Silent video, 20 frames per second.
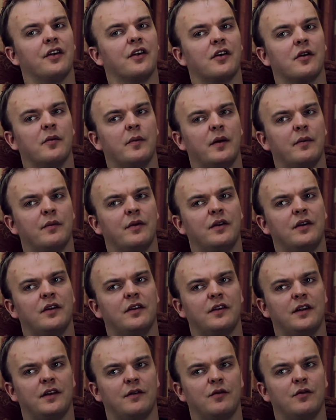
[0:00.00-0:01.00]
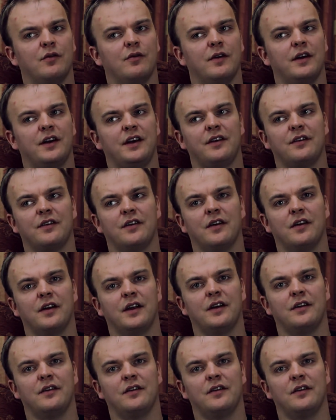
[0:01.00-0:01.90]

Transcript: and commitment that they're already starting